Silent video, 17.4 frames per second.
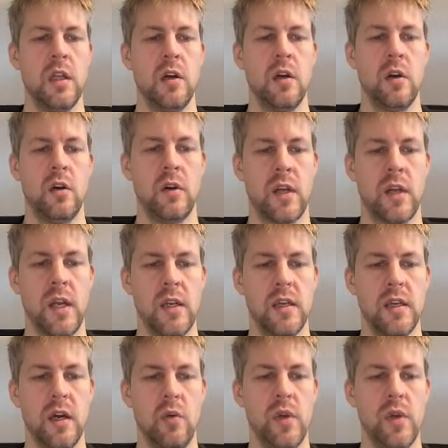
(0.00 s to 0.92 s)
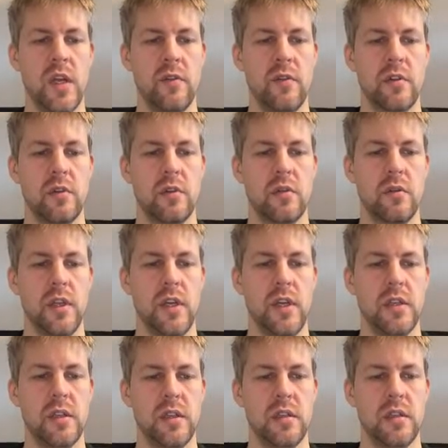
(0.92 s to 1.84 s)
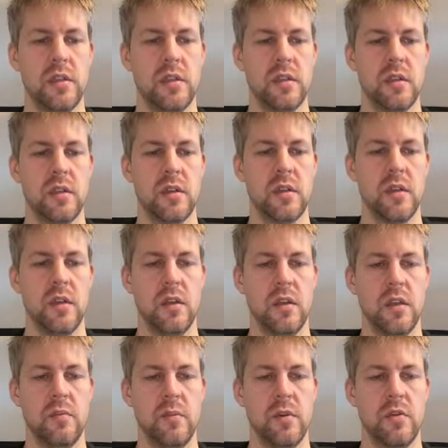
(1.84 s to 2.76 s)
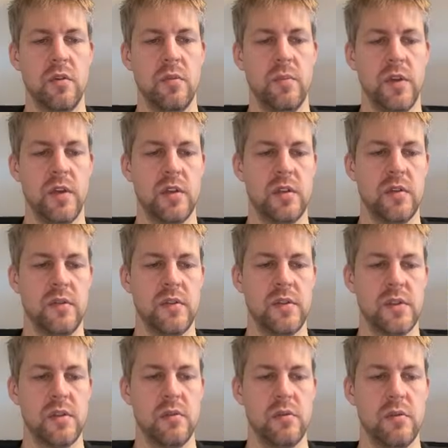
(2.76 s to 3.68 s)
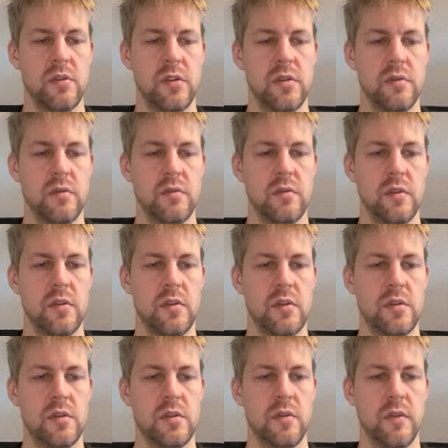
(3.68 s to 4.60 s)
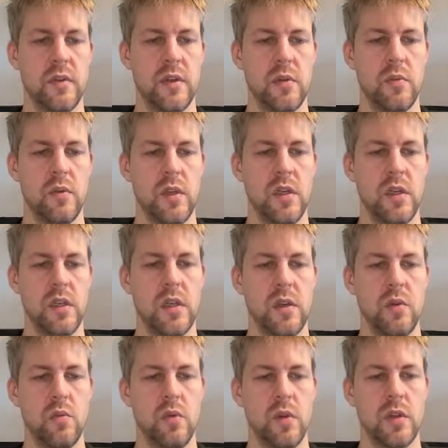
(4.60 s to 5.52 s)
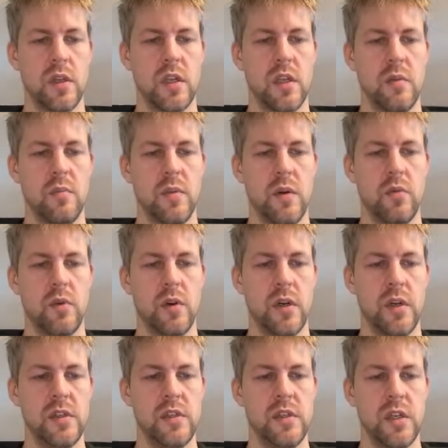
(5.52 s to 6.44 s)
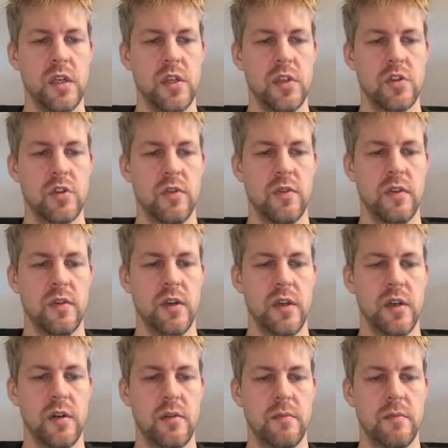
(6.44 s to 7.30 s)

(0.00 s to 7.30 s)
Okay, now we have calculated. Let me copy it in the solution so that we will keep our ideation there.